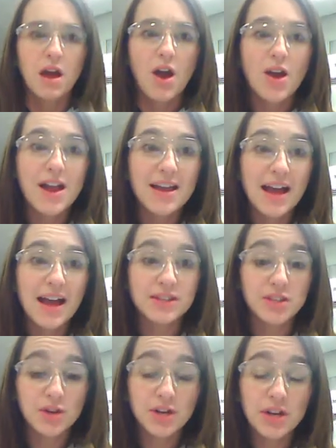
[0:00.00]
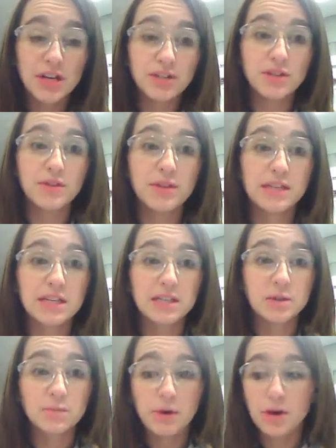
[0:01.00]
All right, guys, you're going to do this
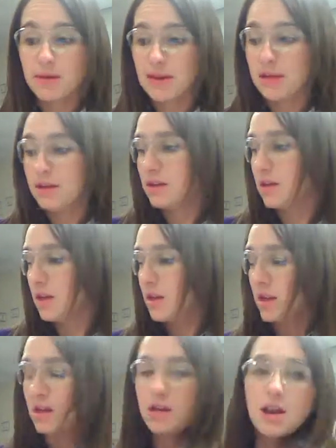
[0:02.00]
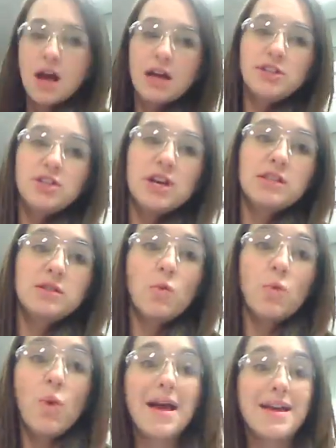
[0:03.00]
experiment not just
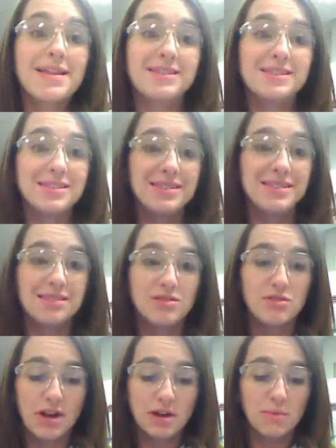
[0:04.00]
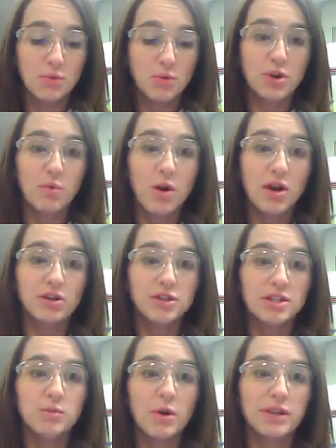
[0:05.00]
once. You're not going to pour your water
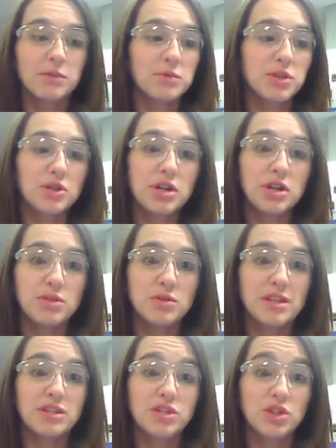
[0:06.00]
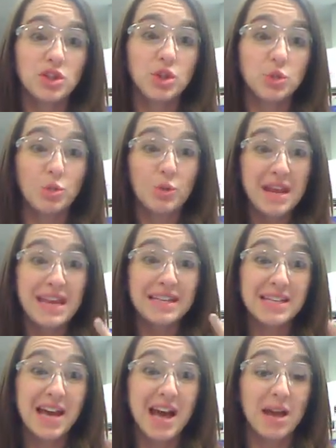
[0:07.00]
just once, but you're going to do this 3
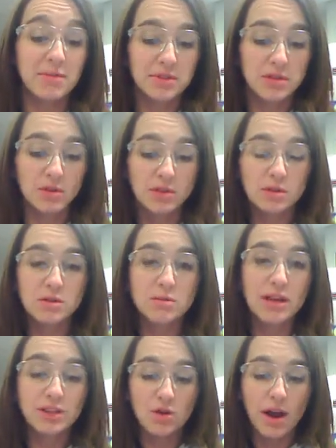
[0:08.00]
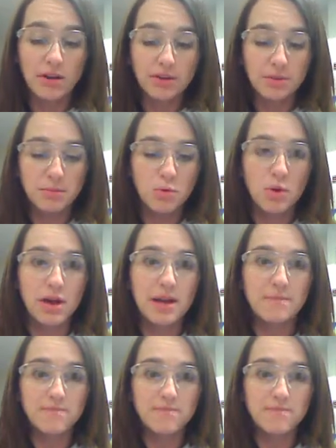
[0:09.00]
times. So this is my trial number 1.